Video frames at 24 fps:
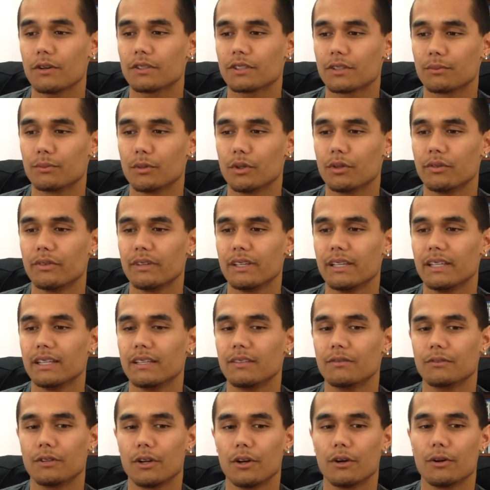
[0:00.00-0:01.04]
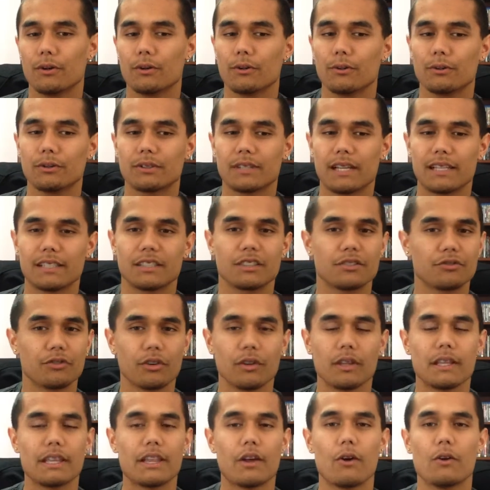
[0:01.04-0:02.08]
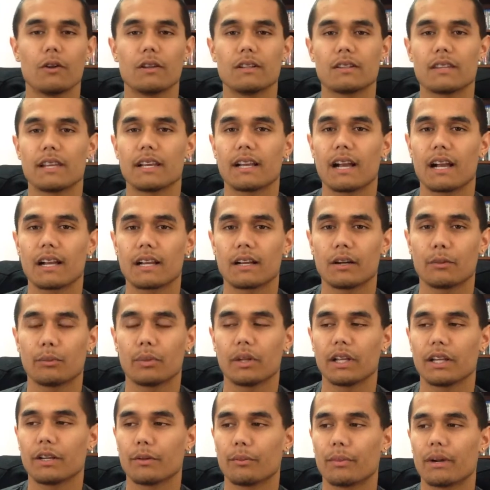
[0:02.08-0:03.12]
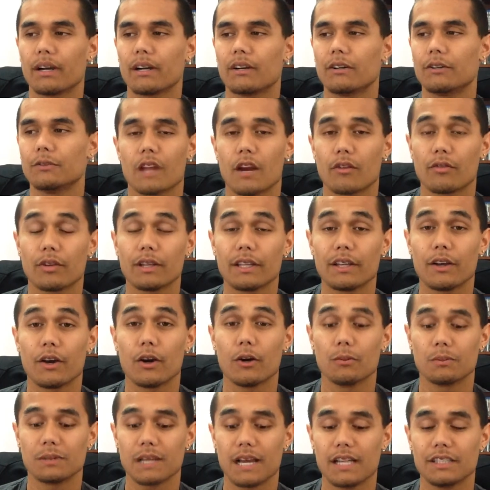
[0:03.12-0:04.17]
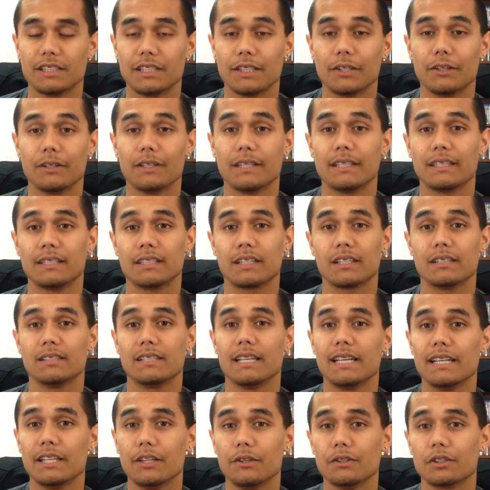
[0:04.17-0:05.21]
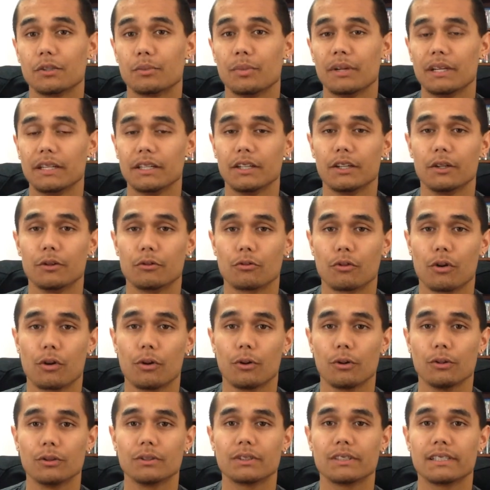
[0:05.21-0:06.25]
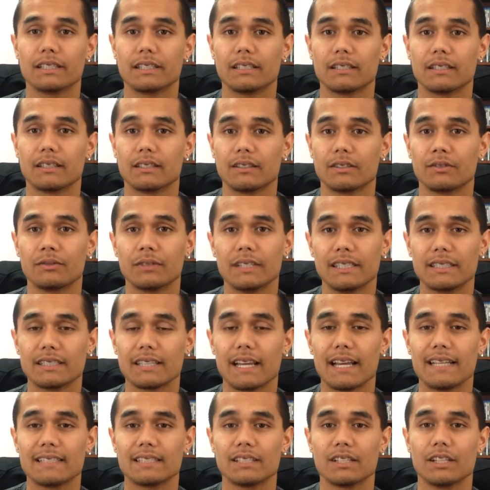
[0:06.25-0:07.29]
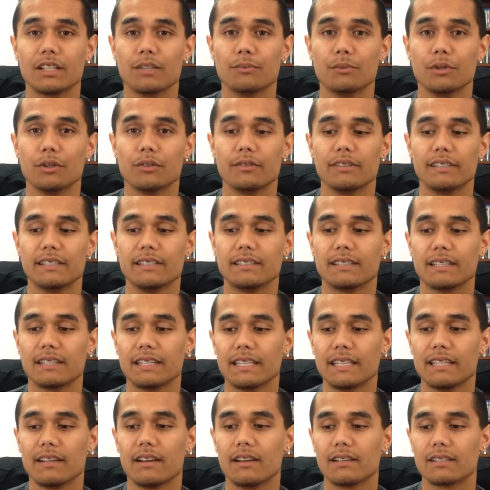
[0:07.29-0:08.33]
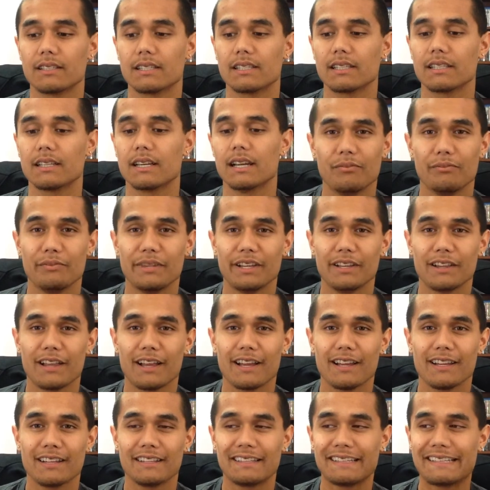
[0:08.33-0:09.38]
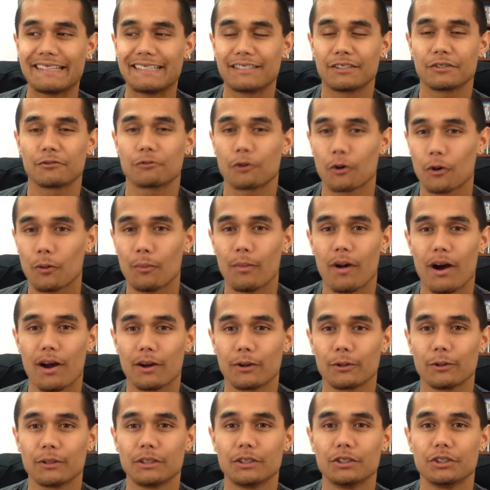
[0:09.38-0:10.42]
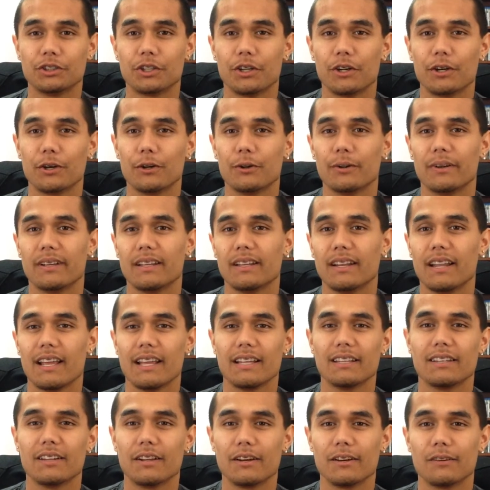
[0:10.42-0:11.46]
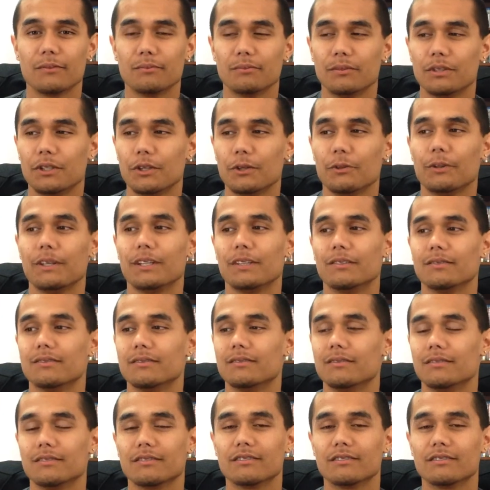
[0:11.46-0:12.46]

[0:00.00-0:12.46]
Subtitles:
the movie goes, that's really the only thing I can complain about. I really hope Ty Sheridan continues to pick good roles and he stays in good movies and he doesn't be like his role model in Joe and end up doing